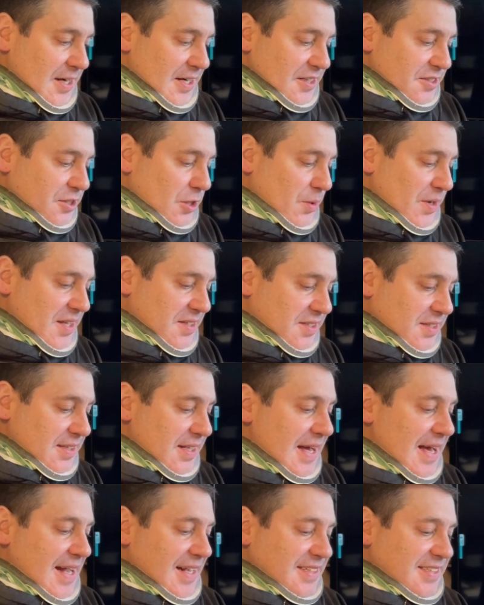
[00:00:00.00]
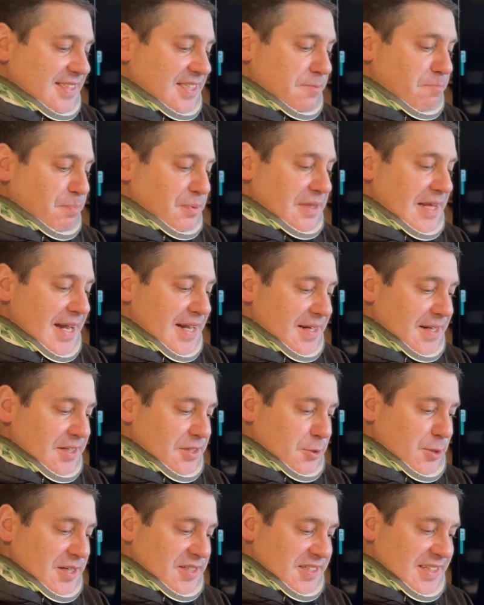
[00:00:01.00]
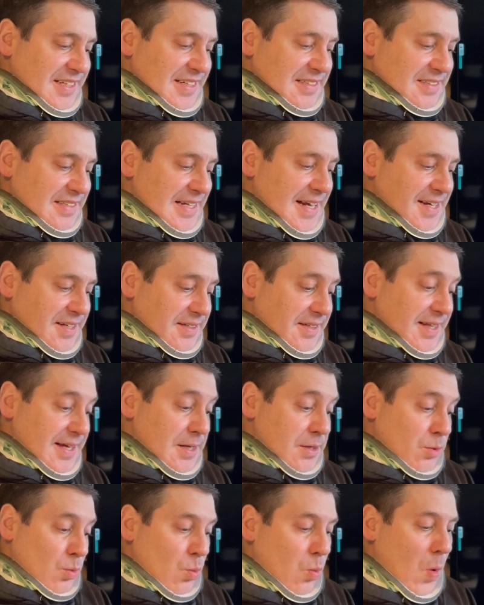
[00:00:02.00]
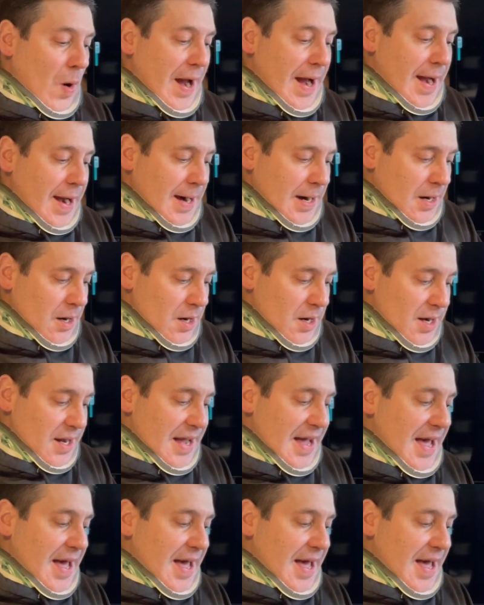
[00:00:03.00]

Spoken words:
So it's explaining to us exactly where